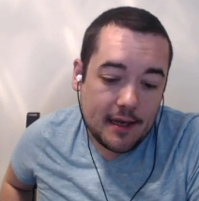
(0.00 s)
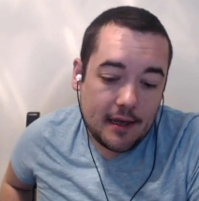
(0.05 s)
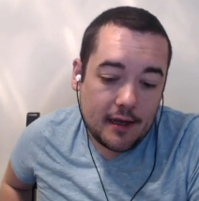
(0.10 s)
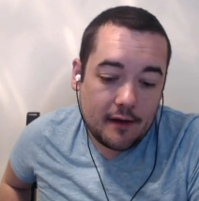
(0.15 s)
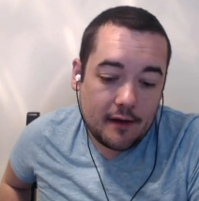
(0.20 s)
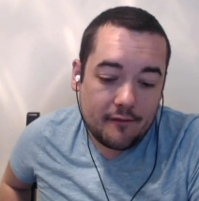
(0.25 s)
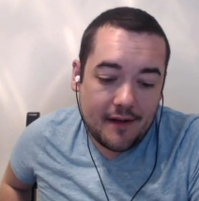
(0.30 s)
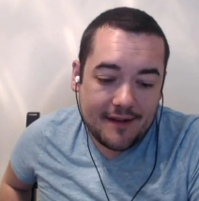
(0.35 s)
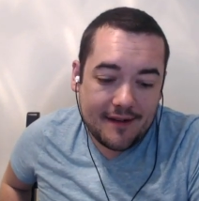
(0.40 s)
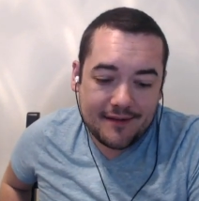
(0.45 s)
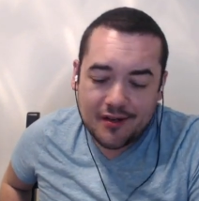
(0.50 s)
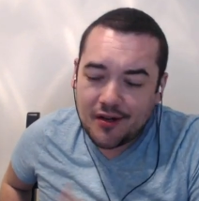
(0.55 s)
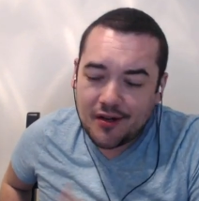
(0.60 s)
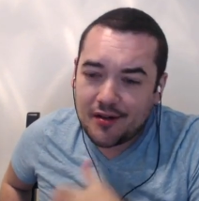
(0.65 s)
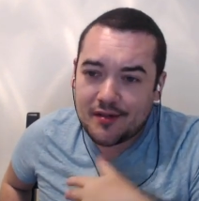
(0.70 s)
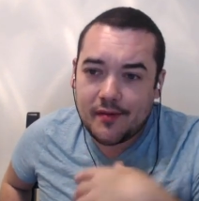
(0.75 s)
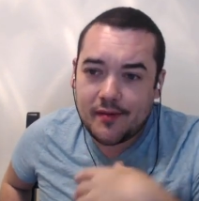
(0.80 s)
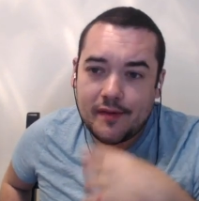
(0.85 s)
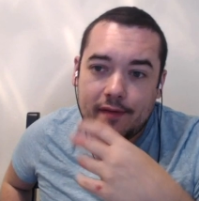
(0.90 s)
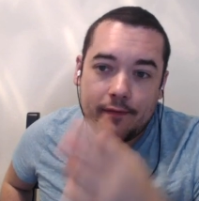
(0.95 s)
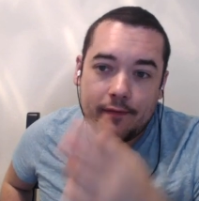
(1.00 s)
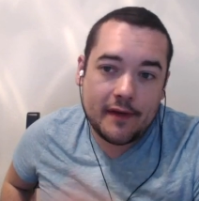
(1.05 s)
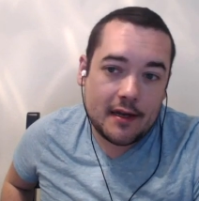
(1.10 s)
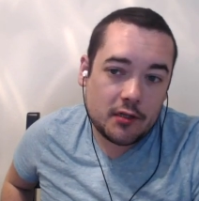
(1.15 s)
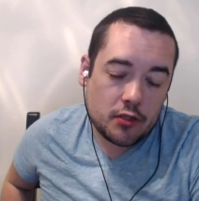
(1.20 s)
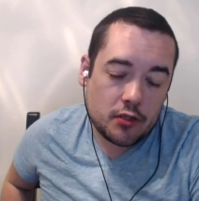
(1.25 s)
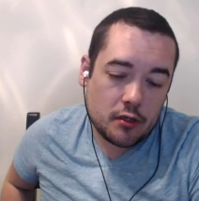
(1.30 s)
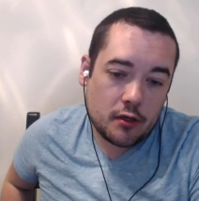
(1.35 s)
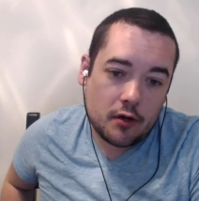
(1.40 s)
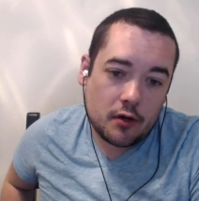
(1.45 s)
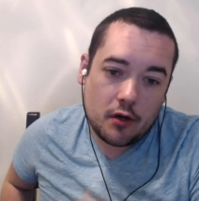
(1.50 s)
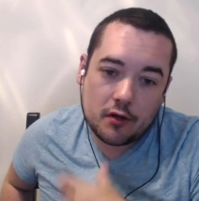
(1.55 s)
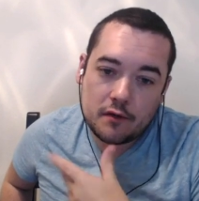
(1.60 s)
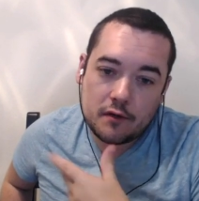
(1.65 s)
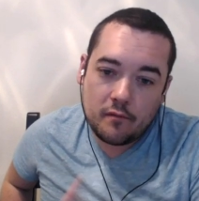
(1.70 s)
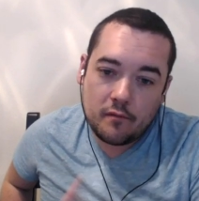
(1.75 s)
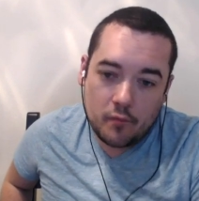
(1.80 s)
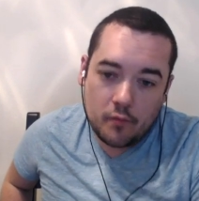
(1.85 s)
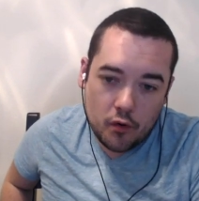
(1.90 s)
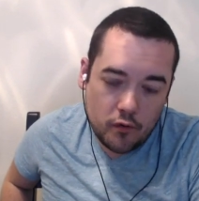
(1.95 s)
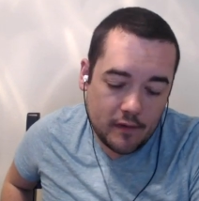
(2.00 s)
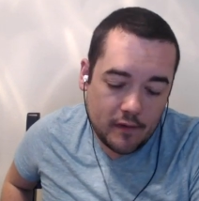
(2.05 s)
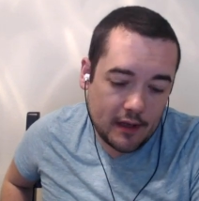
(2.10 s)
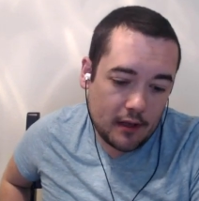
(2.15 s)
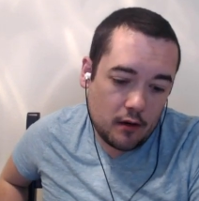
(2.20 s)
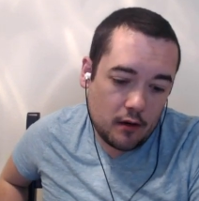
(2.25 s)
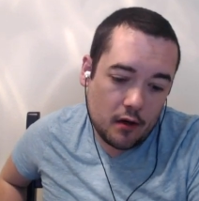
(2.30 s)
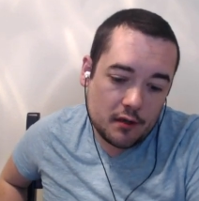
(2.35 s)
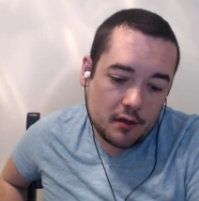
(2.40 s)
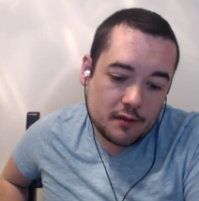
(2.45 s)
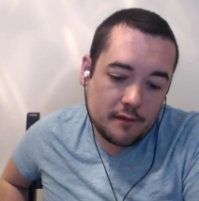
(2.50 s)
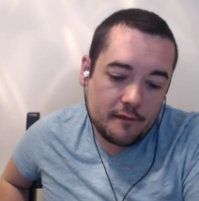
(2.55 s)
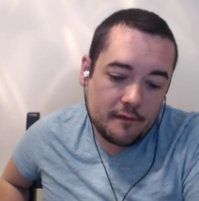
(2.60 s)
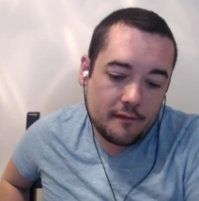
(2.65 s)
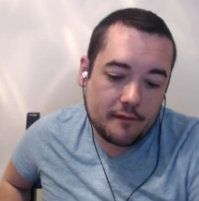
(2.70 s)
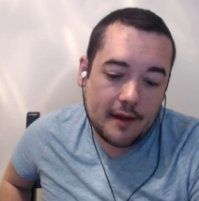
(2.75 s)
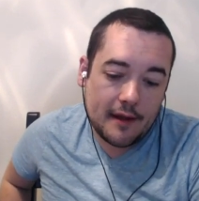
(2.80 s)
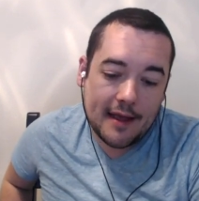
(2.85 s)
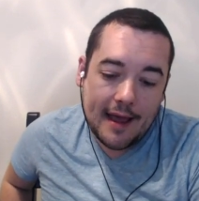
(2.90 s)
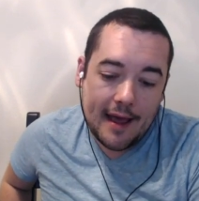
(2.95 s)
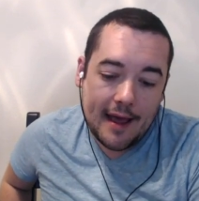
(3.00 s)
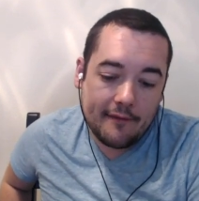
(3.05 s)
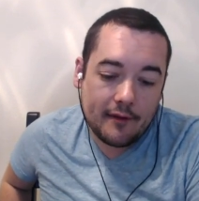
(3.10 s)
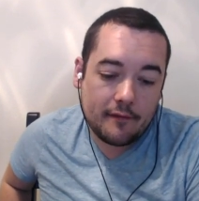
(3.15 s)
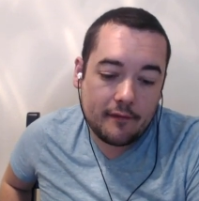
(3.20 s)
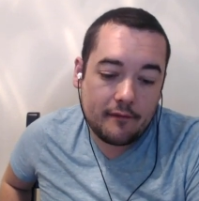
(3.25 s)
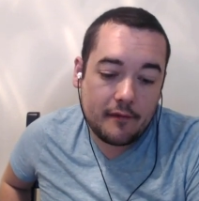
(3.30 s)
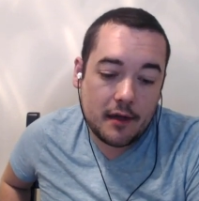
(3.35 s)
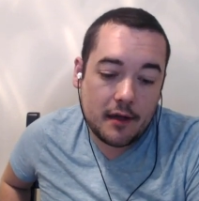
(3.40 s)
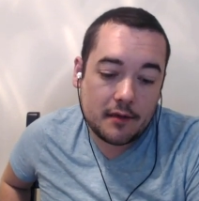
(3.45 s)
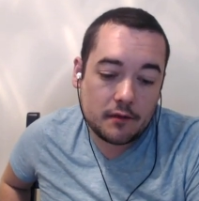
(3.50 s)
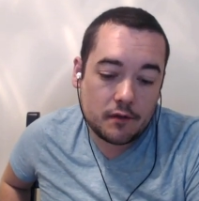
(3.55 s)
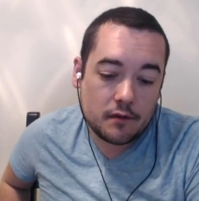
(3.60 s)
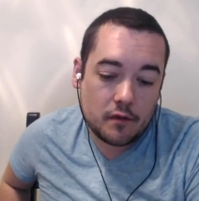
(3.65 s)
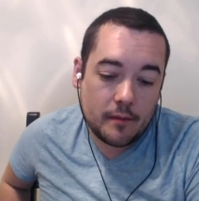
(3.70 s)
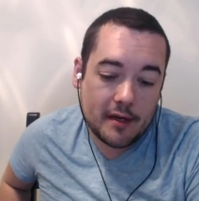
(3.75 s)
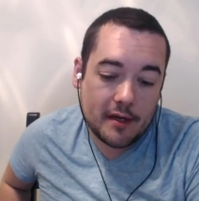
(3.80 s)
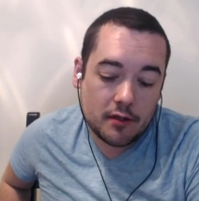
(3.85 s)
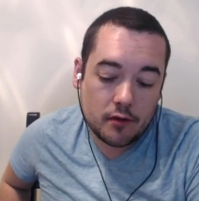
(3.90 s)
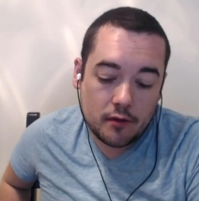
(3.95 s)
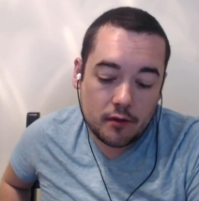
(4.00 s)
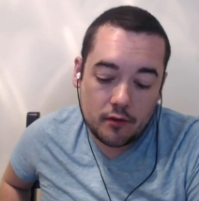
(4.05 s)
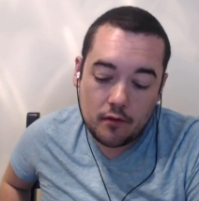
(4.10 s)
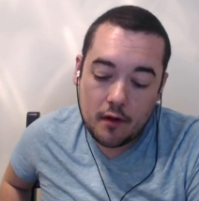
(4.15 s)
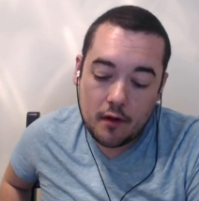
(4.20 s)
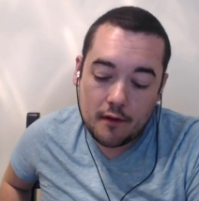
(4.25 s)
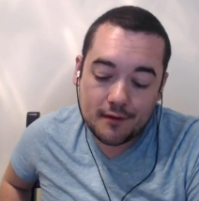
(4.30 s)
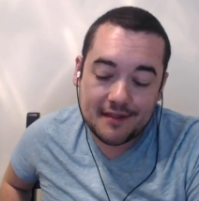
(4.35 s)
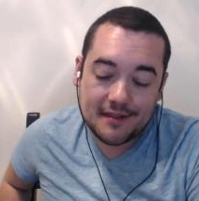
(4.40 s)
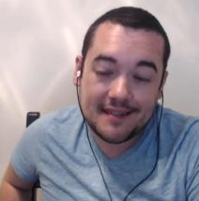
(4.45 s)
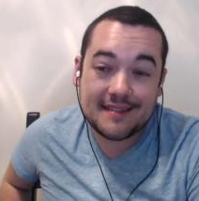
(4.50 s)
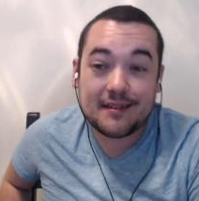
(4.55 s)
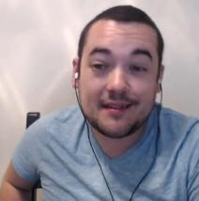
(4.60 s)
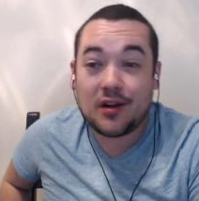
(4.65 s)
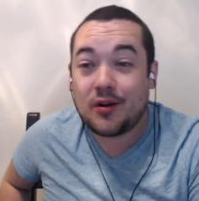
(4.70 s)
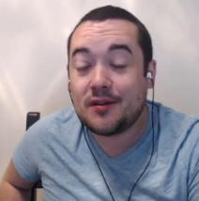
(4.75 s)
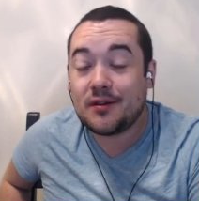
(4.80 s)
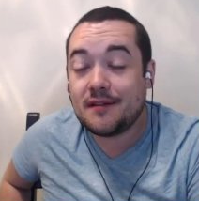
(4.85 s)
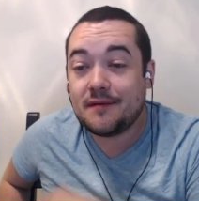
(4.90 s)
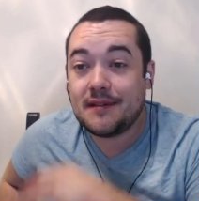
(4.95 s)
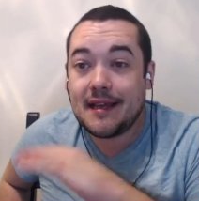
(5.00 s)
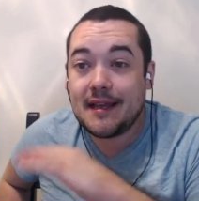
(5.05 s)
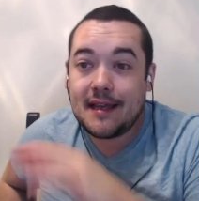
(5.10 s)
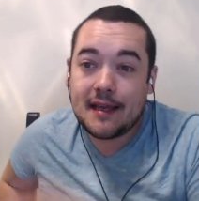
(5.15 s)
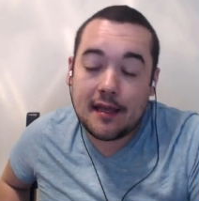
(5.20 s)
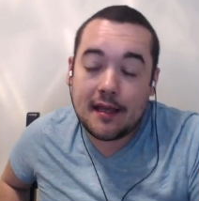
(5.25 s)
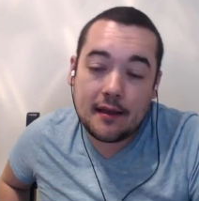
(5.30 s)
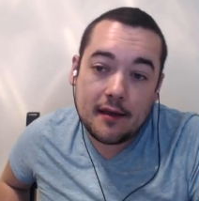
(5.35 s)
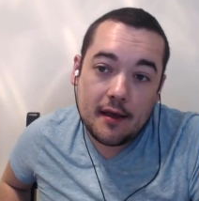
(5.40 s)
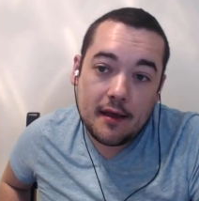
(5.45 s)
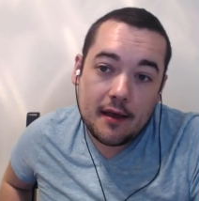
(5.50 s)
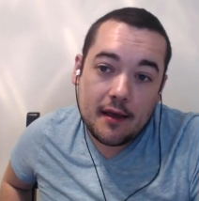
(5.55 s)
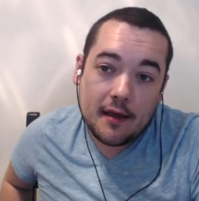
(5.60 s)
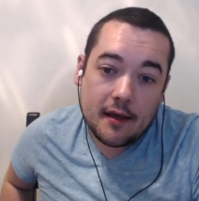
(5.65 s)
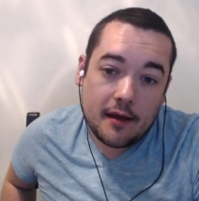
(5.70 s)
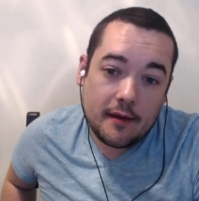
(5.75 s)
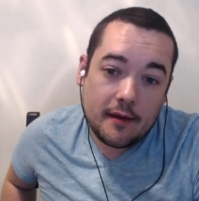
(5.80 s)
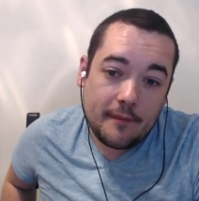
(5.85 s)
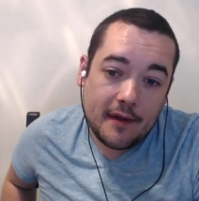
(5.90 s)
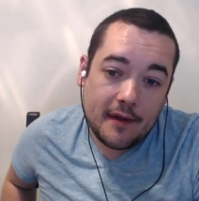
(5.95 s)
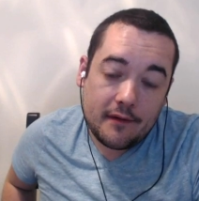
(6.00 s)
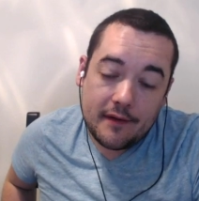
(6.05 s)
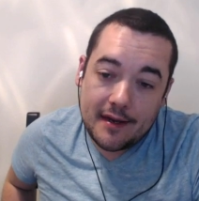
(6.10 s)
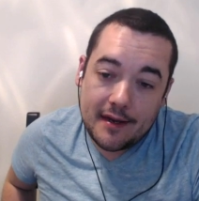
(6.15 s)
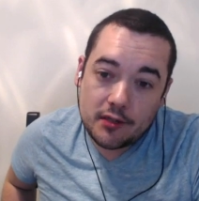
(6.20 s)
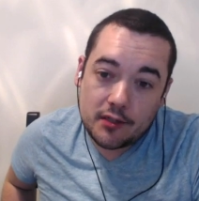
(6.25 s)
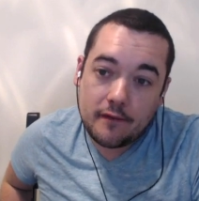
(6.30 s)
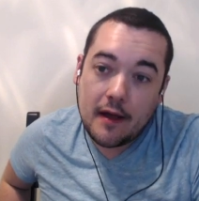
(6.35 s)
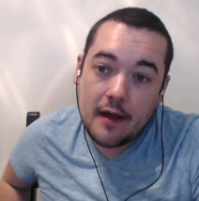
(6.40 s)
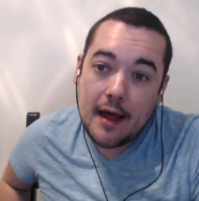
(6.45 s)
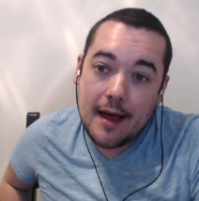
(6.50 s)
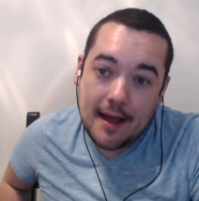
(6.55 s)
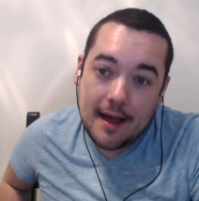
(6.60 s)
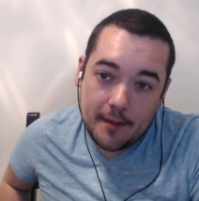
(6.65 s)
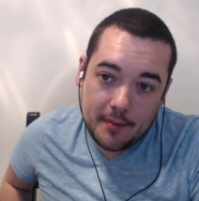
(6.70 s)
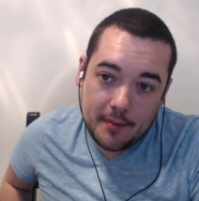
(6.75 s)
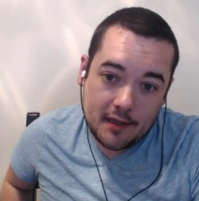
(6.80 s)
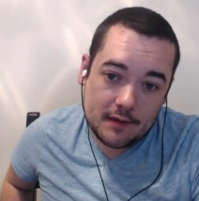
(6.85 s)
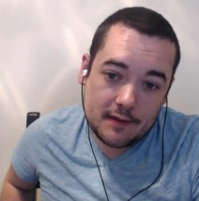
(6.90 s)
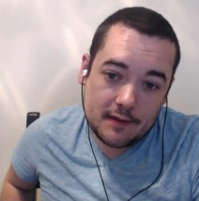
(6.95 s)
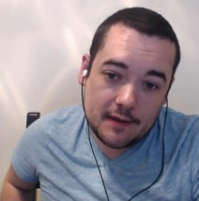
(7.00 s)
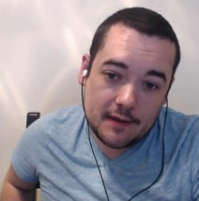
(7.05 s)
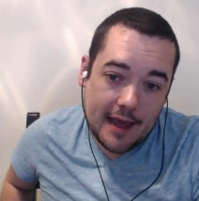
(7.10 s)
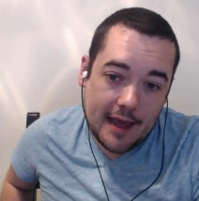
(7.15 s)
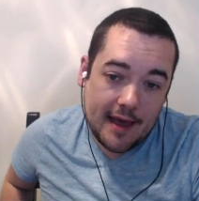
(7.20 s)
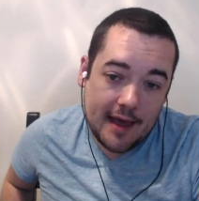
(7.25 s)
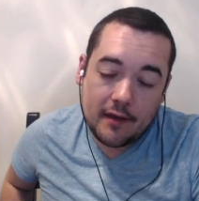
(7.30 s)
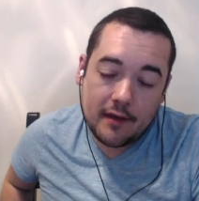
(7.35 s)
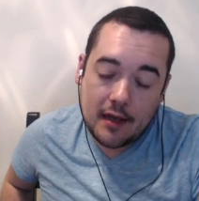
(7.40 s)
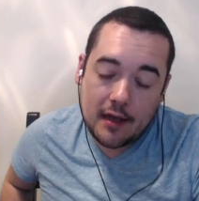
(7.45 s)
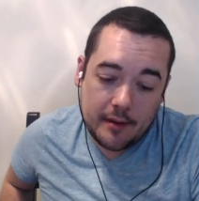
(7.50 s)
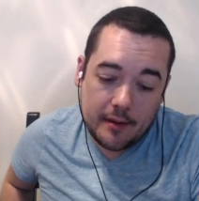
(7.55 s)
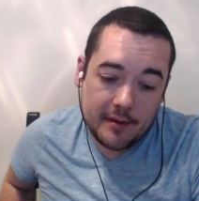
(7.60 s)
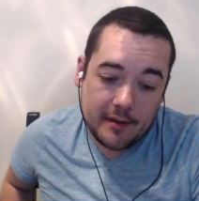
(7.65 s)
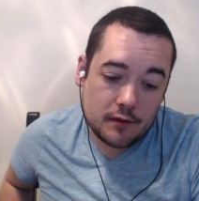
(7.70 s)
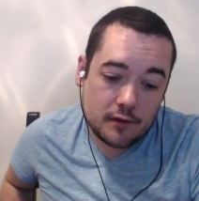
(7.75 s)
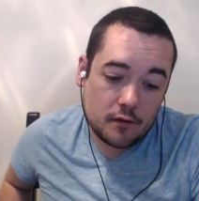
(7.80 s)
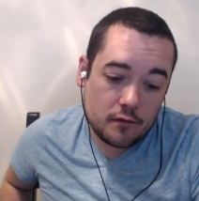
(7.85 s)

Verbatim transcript: Uh, five star cards of adventure, cards of moving, cards of like having fun. So make sure to do all those things. Cards of taking um, advantage of hobbies and having hobbies.